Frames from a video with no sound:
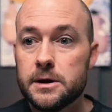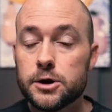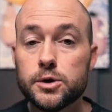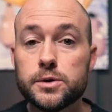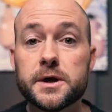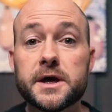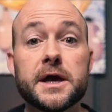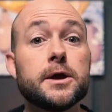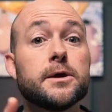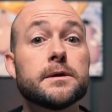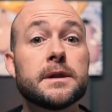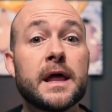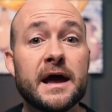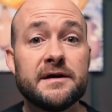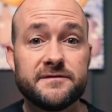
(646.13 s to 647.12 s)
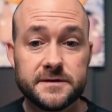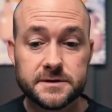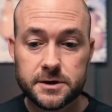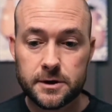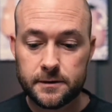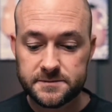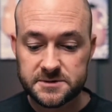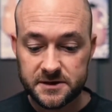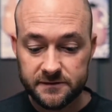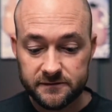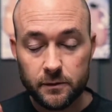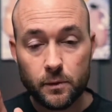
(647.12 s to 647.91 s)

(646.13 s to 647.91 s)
you look at your life in terms of